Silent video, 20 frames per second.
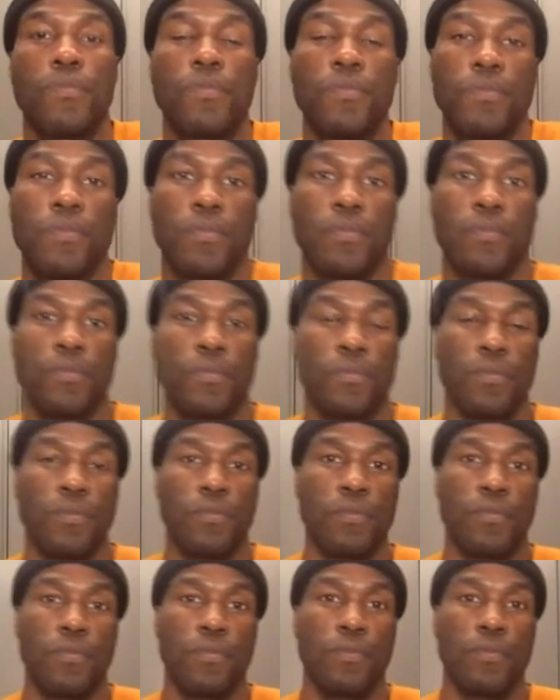
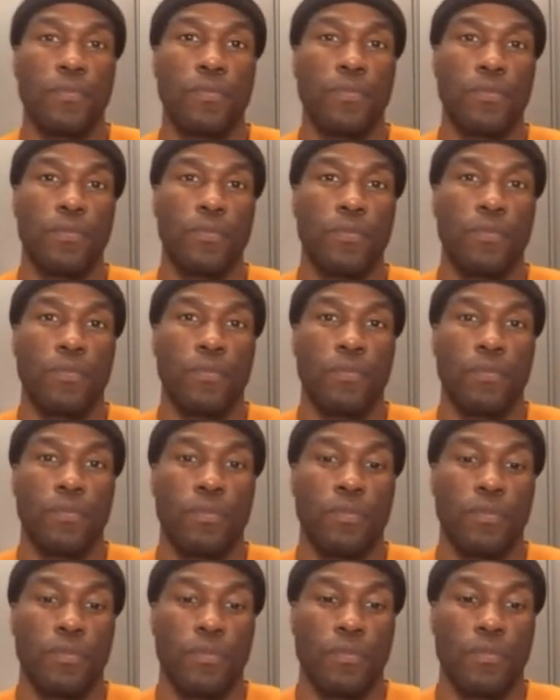
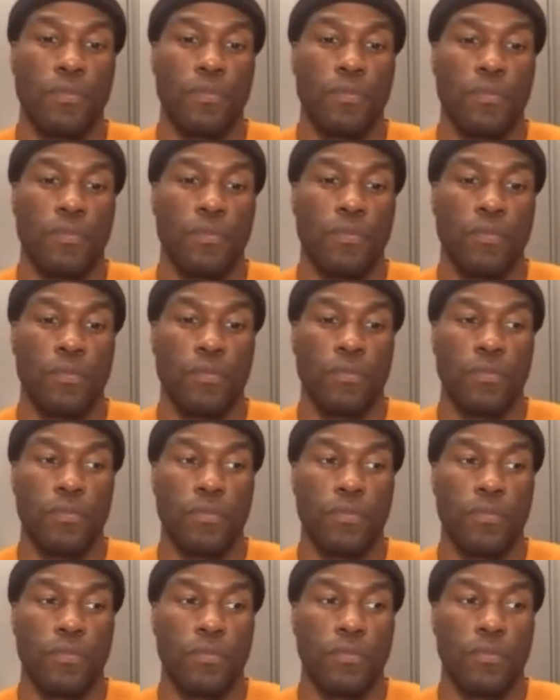
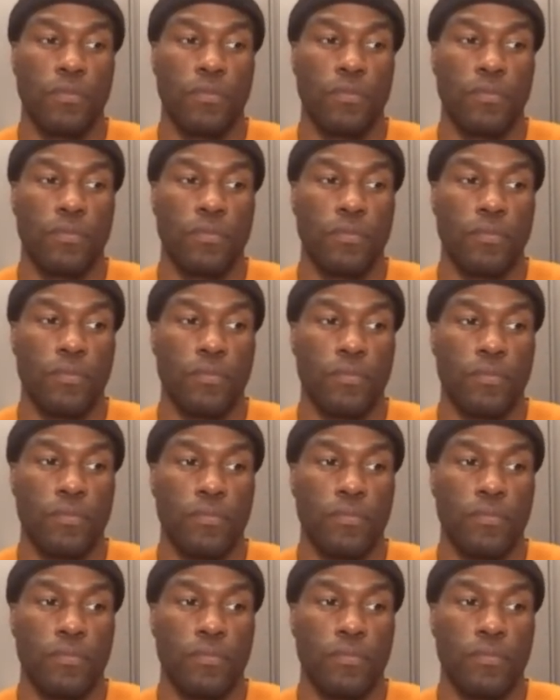This person isn't speaking.